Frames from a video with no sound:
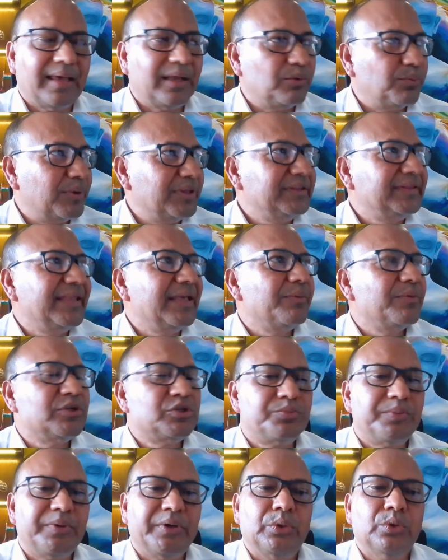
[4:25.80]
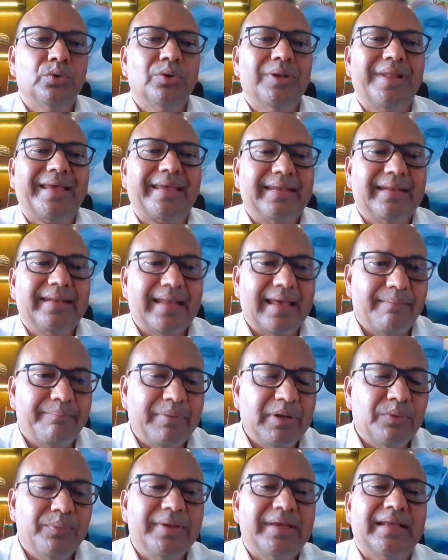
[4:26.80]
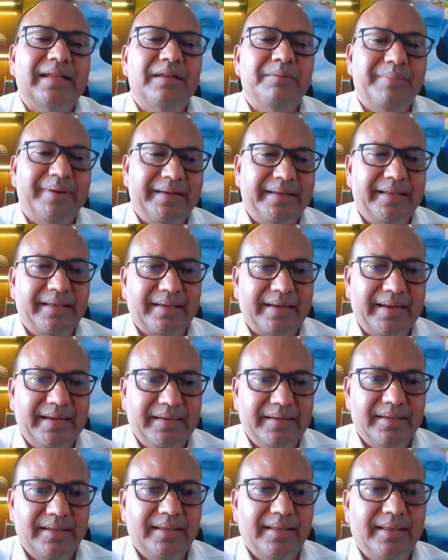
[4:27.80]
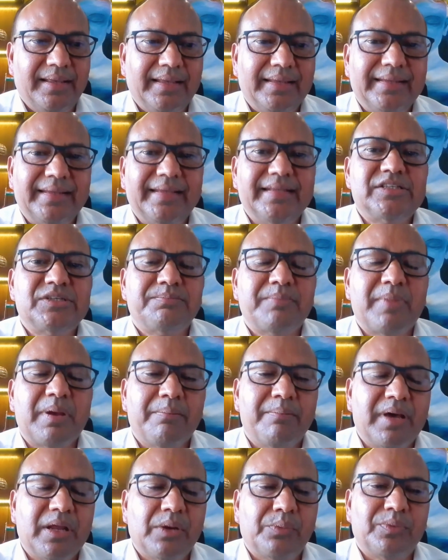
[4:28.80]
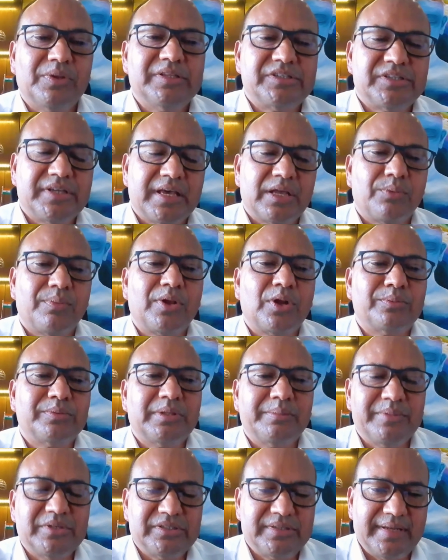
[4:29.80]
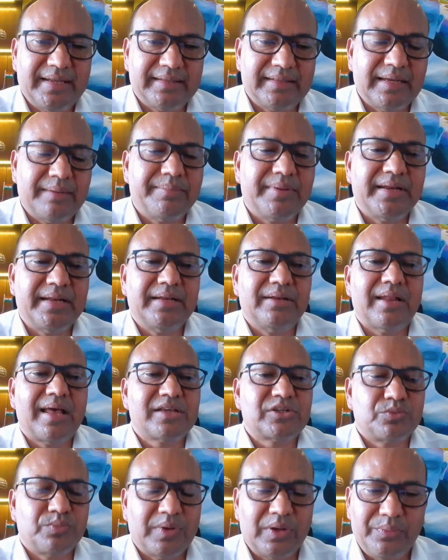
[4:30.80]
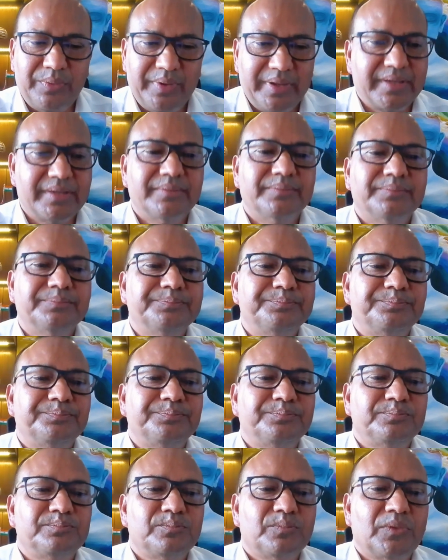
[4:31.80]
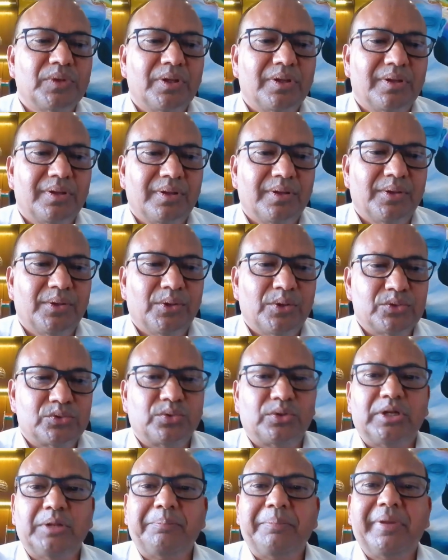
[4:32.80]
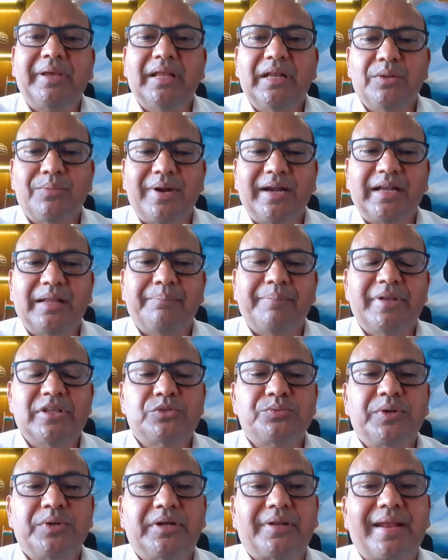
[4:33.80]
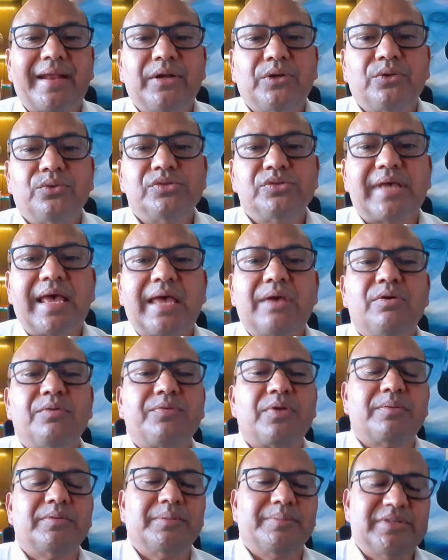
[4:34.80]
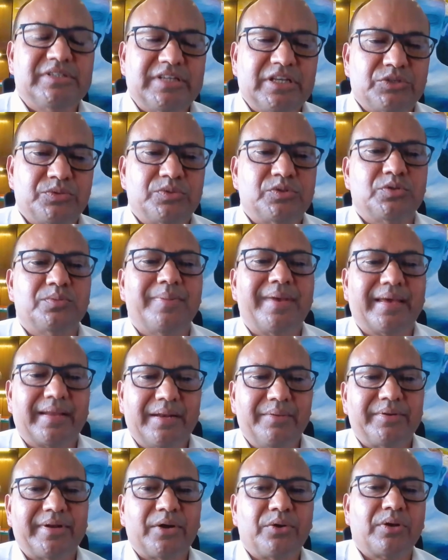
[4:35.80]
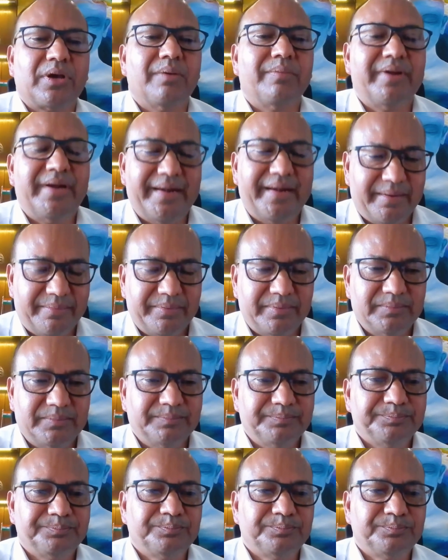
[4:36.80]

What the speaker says: And one thing which we do like in every weekly meeting, right? Each member will share one of the mistakes they have done in last 1 week. So typically what happens, we try to shy away from the mistakes which you make, right? We try to cover it up.